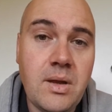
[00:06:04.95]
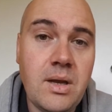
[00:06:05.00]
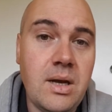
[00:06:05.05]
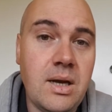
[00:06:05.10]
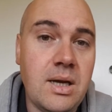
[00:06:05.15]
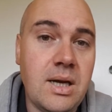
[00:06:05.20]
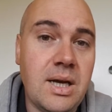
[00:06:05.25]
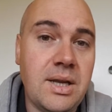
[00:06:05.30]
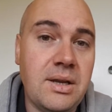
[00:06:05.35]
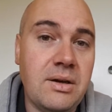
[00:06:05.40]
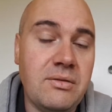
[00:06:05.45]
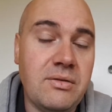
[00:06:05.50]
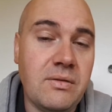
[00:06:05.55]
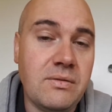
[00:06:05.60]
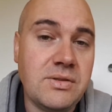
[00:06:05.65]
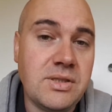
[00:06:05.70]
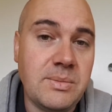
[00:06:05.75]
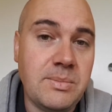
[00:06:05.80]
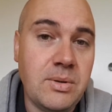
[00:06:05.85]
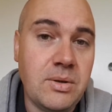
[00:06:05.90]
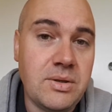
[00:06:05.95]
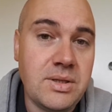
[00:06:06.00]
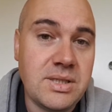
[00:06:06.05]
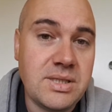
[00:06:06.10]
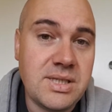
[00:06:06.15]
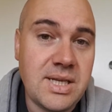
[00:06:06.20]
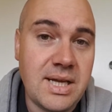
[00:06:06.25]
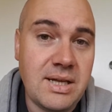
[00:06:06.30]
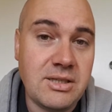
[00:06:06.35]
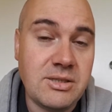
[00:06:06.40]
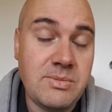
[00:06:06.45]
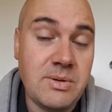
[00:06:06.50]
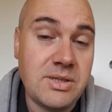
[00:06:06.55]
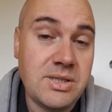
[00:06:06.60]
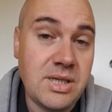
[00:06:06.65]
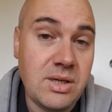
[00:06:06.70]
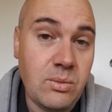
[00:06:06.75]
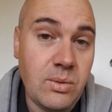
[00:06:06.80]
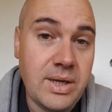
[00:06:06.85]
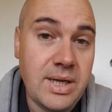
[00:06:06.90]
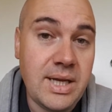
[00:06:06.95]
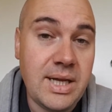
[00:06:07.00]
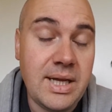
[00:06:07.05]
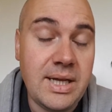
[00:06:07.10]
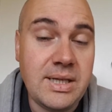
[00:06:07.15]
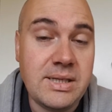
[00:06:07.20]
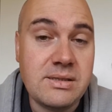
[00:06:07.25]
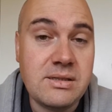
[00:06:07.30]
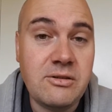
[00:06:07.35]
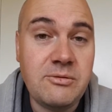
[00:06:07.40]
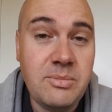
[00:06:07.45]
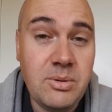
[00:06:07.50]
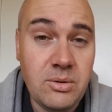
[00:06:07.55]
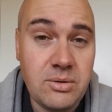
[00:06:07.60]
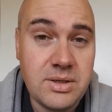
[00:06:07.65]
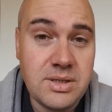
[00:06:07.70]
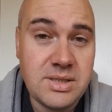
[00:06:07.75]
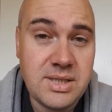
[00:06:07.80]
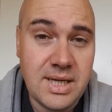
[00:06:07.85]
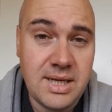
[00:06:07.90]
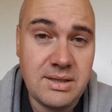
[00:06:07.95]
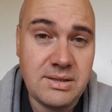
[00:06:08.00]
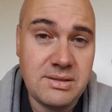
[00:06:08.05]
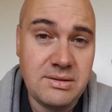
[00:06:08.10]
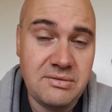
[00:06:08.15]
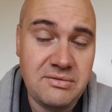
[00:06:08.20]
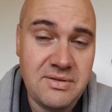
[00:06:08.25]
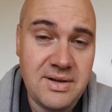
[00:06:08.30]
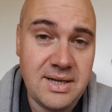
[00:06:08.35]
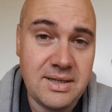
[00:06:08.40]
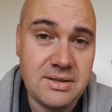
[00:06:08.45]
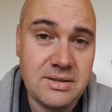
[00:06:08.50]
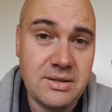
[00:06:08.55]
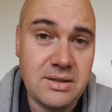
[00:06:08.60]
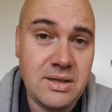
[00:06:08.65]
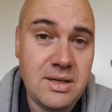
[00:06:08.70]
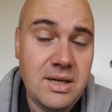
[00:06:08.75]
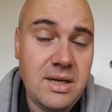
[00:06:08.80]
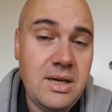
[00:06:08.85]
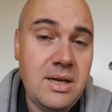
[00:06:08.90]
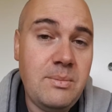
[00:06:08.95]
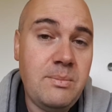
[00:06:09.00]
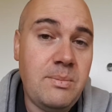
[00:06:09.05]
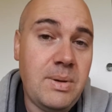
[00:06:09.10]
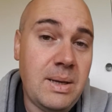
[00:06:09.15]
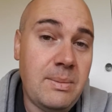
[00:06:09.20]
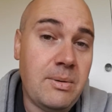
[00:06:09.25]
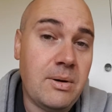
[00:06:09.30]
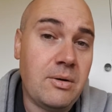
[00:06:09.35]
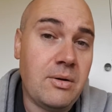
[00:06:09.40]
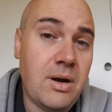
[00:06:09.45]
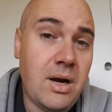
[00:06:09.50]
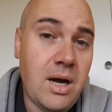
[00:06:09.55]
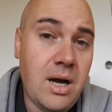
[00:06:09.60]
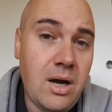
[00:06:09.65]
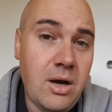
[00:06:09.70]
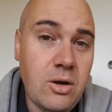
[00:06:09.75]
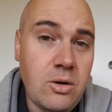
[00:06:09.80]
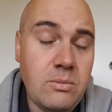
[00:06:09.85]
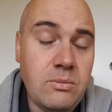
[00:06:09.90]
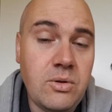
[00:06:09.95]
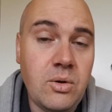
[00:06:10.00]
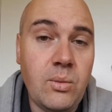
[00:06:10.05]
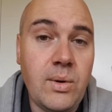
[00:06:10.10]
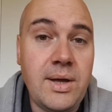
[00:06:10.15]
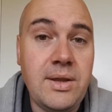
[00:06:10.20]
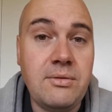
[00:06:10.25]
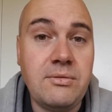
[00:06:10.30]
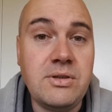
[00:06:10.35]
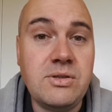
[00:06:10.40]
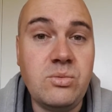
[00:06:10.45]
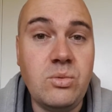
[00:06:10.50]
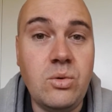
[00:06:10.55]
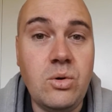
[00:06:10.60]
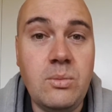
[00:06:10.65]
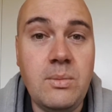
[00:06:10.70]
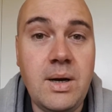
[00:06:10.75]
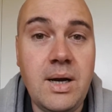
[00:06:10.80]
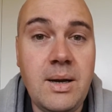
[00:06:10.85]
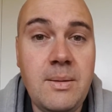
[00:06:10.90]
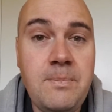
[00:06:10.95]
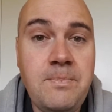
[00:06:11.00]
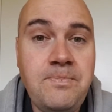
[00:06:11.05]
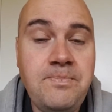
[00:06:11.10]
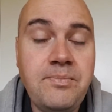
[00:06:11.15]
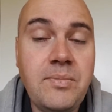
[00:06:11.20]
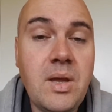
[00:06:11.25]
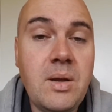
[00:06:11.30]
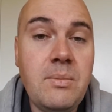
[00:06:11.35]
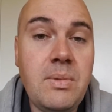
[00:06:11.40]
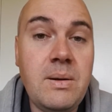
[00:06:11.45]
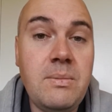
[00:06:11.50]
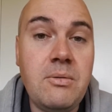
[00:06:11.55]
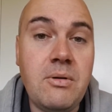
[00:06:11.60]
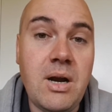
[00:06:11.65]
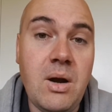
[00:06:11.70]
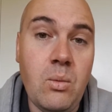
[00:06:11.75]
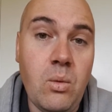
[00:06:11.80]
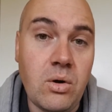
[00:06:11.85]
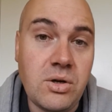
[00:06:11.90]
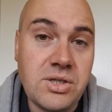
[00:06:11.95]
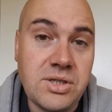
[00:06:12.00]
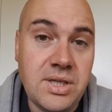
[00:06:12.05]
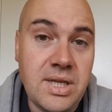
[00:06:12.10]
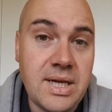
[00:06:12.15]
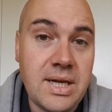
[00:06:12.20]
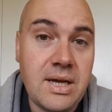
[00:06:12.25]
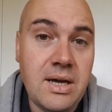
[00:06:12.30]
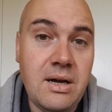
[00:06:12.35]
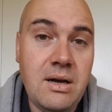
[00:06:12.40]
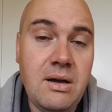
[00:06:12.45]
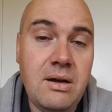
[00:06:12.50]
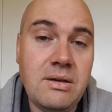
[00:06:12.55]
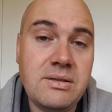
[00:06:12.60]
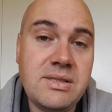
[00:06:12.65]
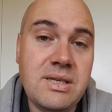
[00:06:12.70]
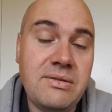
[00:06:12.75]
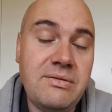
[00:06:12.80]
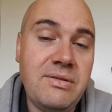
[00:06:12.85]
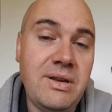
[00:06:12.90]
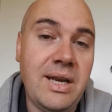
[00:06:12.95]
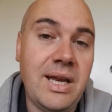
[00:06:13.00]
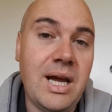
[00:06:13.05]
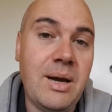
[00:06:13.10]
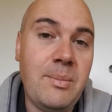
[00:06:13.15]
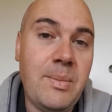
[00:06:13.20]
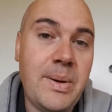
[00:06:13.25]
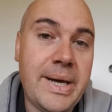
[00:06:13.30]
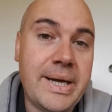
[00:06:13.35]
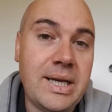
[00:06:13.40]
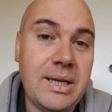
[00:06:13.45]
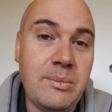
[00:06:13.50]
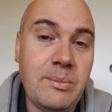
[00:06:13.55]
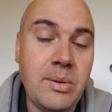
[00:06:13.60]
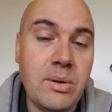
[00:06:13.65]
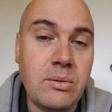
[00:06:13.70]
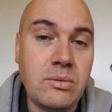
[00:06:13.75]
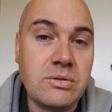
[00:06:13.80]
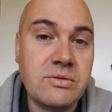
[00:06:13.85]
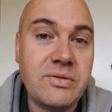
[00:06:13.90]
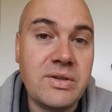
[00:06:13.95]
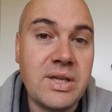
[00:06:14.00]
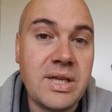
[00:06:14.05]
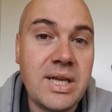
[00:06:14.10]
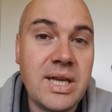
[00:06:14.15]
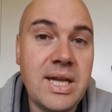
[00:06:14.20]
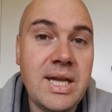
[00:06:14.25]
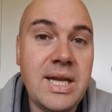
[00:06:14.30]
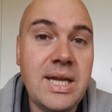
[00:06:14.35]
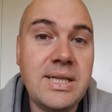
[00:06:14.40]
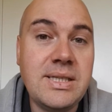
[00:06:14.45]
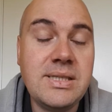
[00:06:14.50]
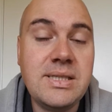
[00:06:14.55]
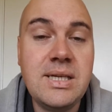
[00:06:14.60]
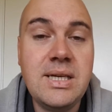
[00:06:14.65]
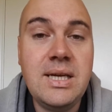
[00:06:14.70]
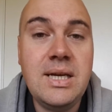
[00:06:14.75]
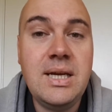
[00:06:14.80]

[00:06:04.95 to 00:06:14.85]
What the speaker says: And I've obviously put this down, especially at weekends, I've put this down to the fact that people are at home, the weather is warmer, people are out washing their cars, they're filling up paddling pools for the kids,